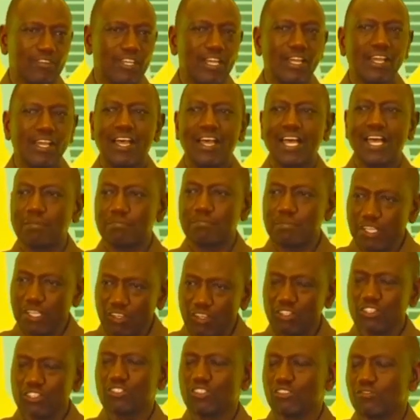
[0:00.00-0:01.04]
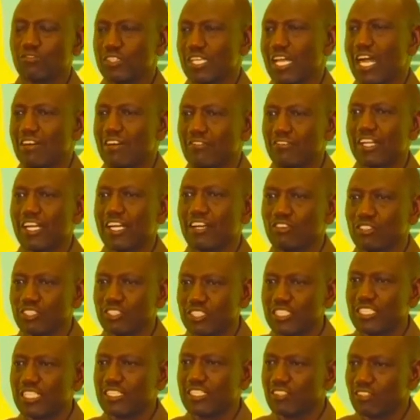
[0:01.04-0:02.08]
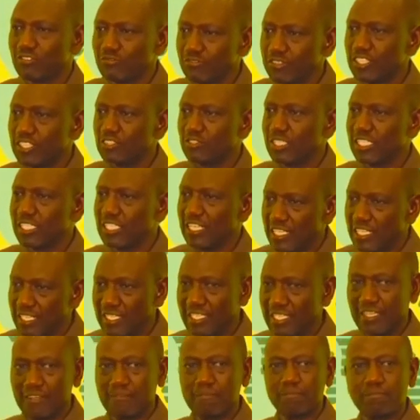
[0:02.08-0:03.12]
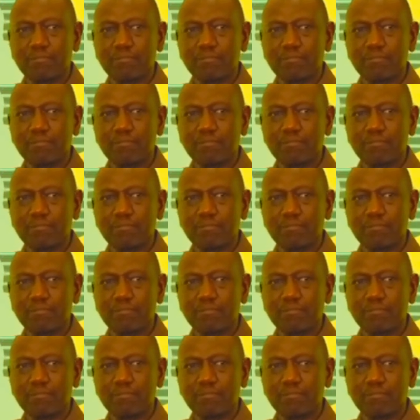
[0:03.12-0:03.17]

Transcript: And because of the Africa Continental Free Trade Area,